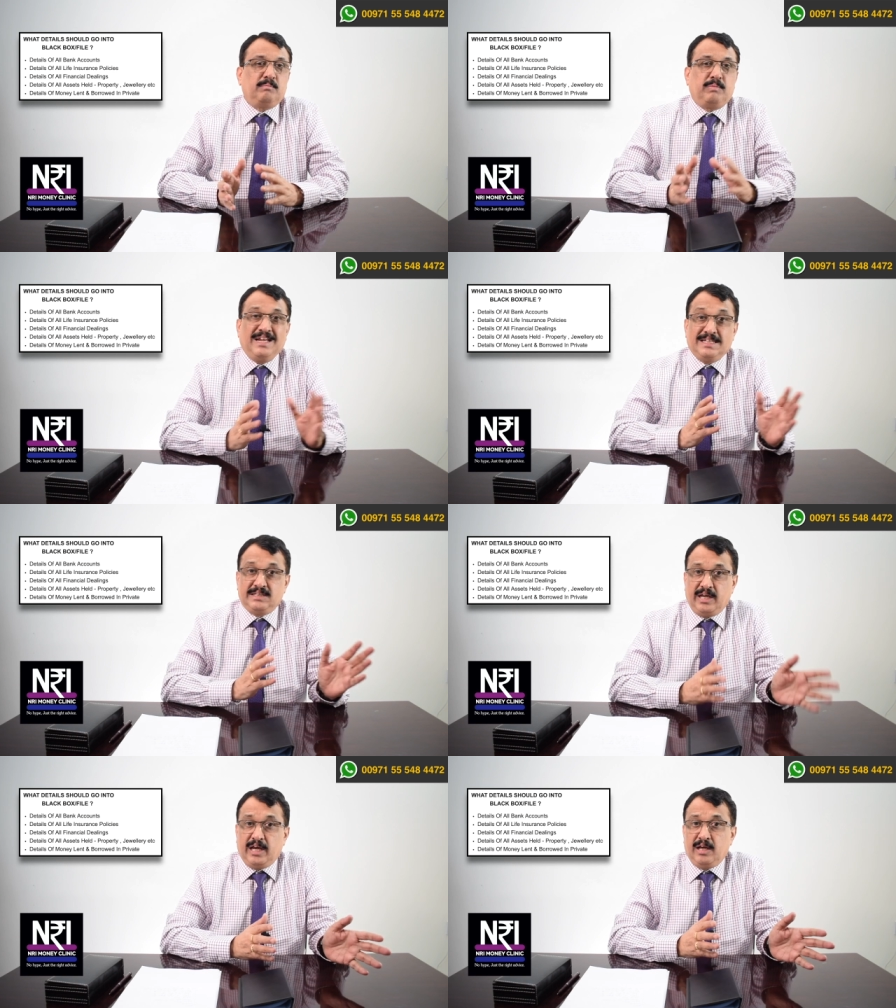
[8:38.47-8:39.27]
place
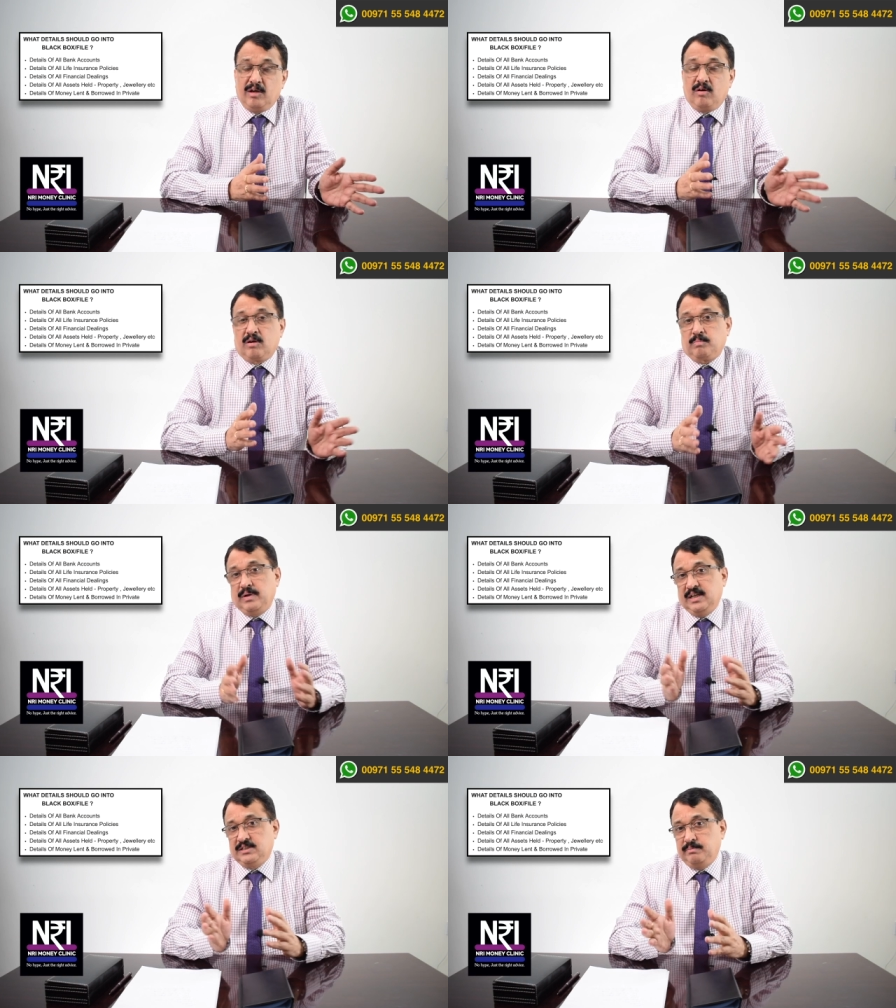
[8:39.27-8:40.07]
A or
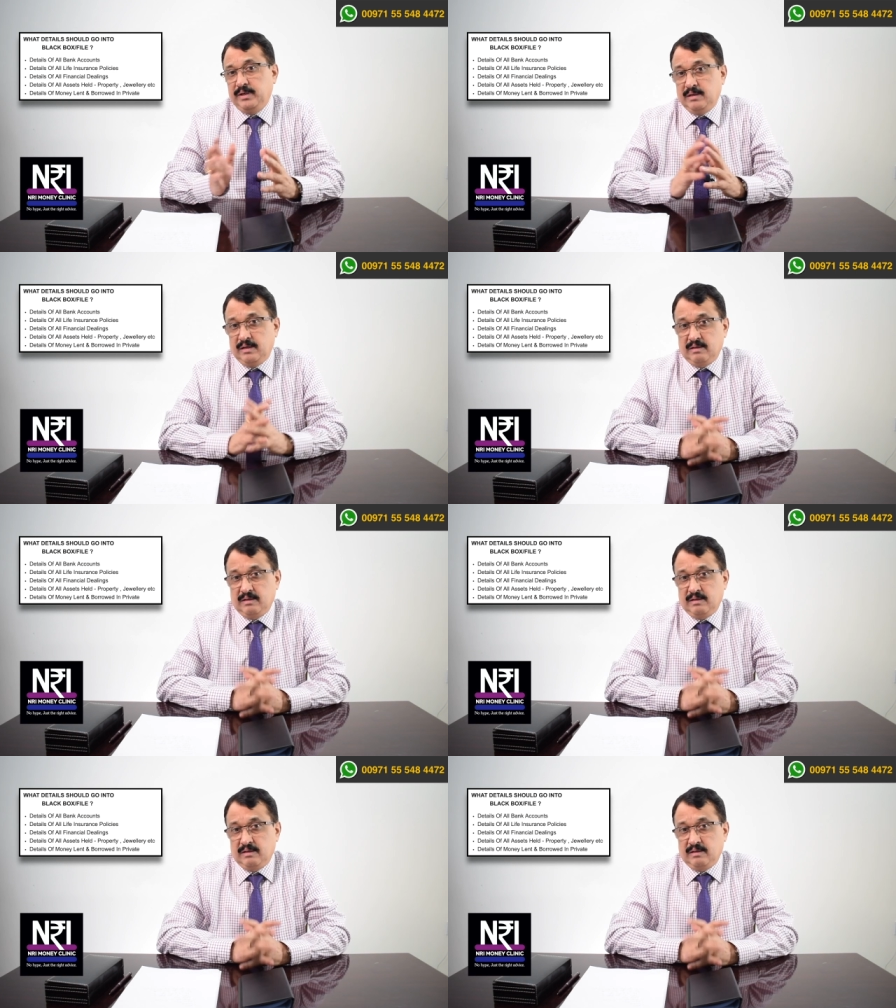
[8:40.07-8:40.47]
place B